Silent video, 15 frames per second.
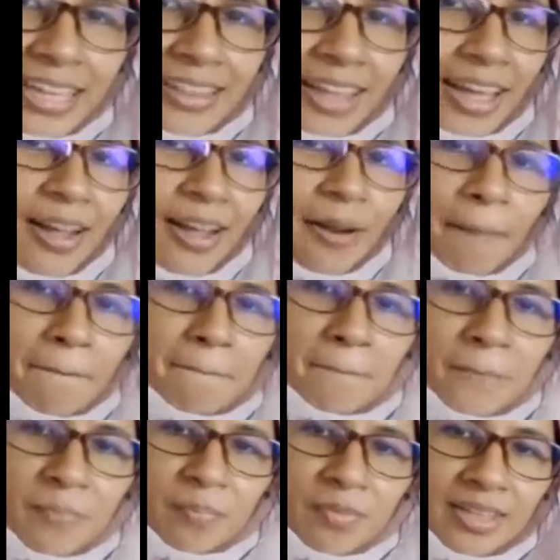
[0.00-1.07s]
Like that.
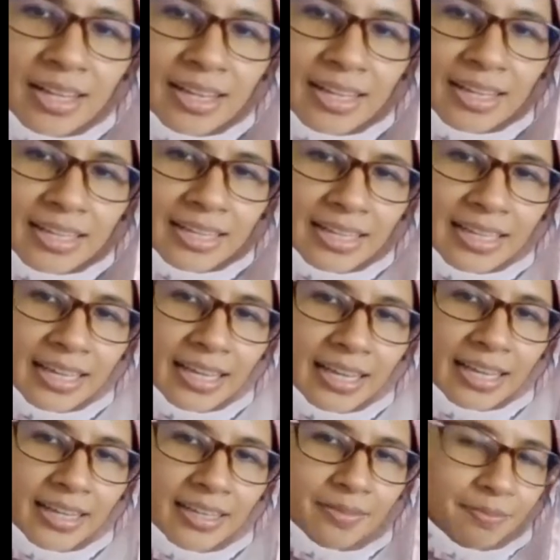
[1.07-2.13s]

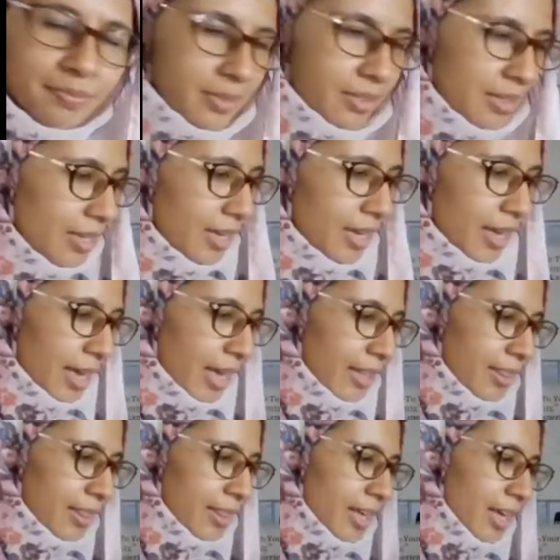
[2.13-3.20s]
Okay.
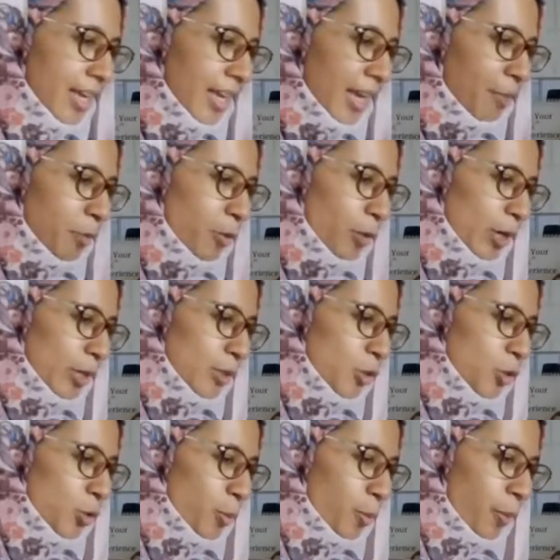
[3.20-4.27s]
And then I'm
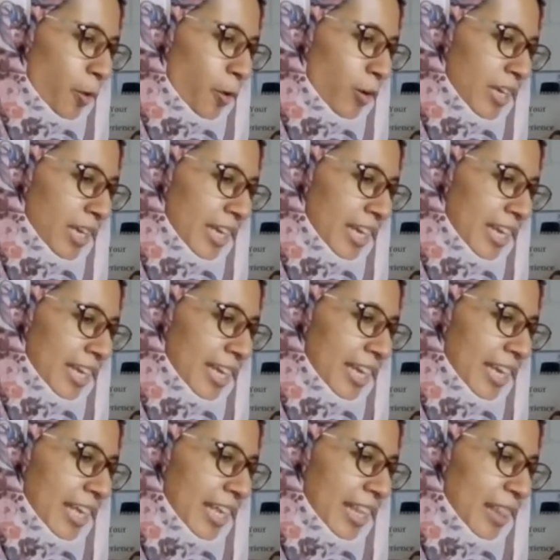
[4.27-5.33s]
going to poke it
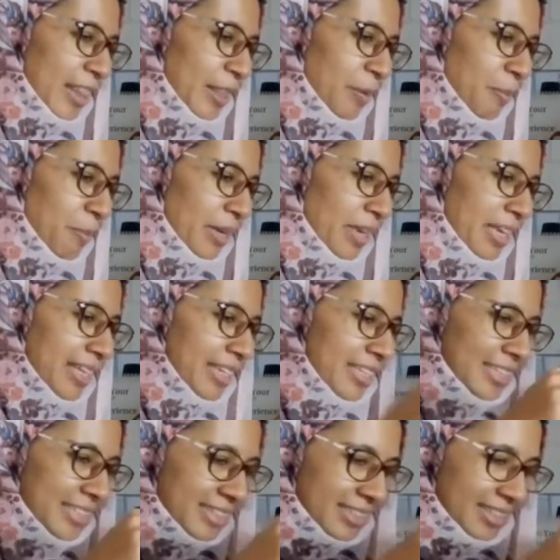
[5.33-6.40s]
in the
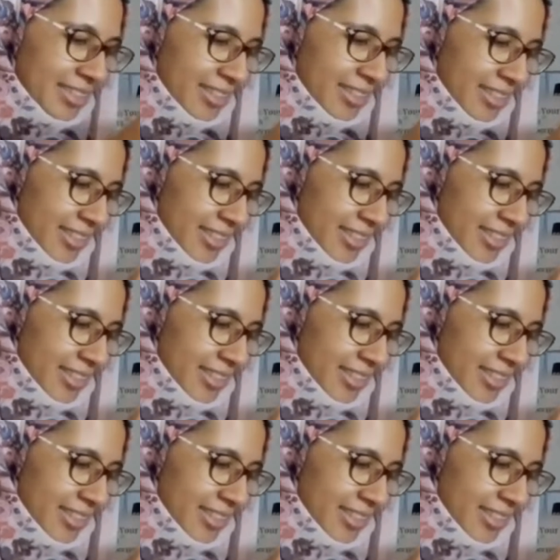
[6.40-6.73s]
middle.